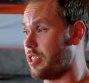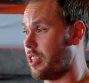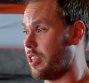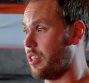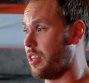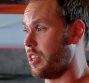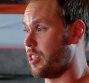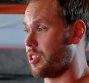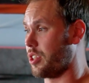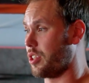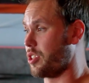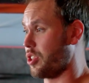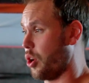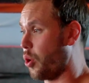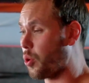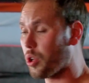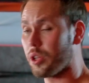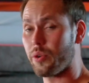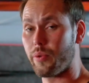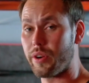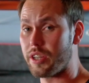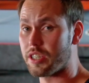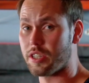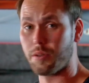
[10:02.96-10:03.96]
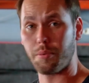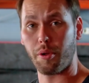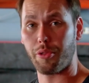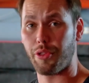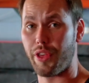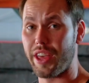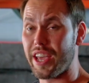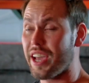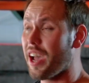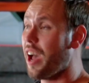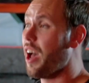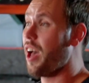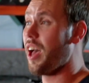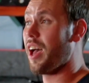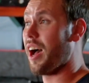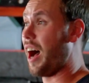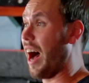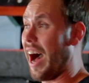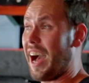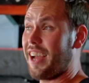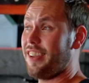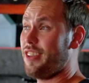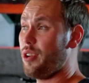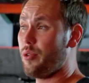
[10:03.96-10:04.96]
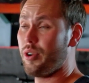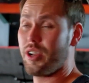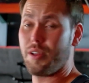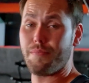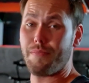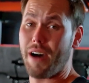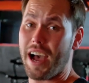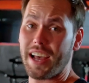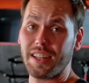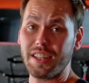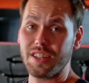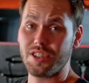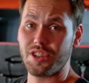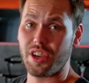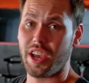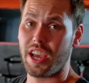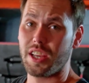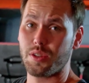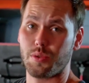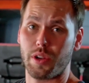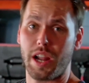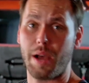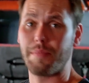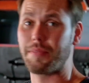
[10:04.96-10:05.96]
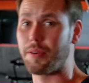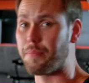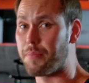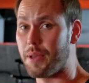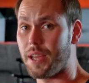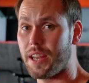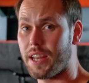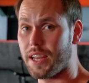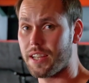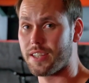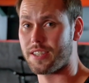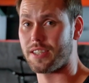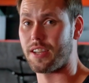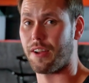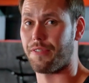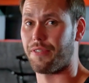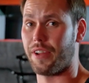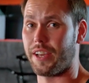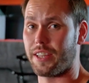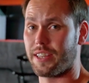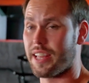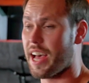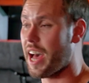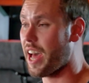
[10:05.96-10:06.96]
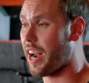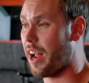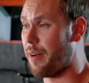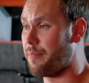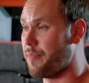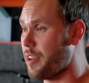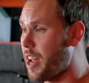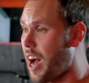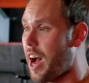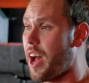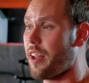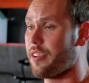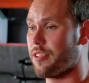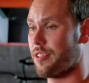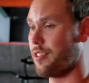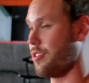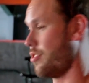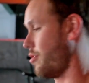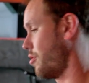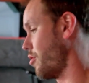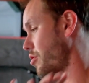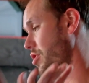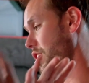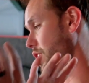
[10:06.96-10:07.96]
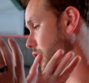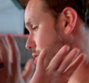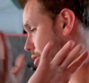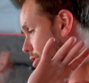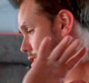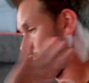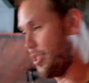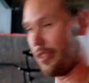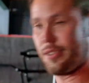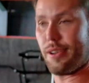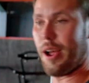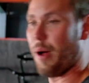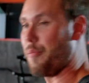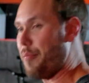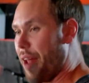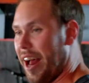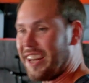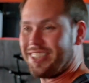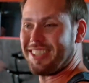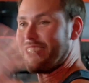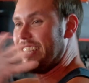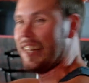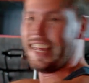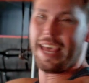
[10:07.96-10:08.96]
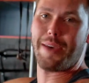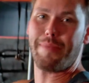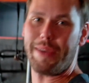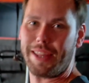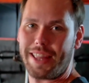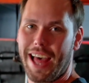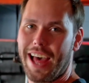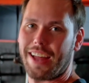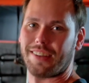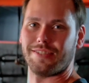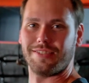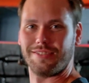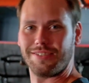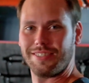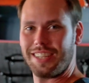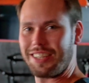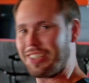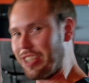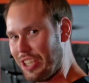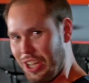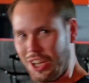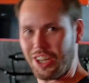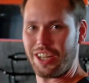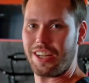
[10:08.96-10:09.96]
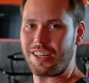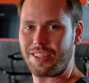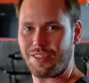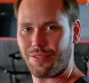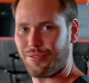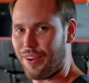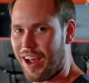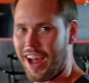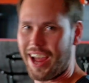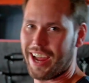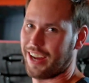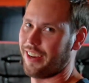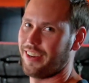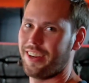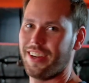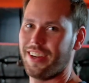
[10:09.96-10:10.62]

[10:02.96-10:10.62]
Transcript: a totally reasonable thing. I do it in my laches when I'm competing and stuff like that. I'm not slamming that. It's good, it's fine.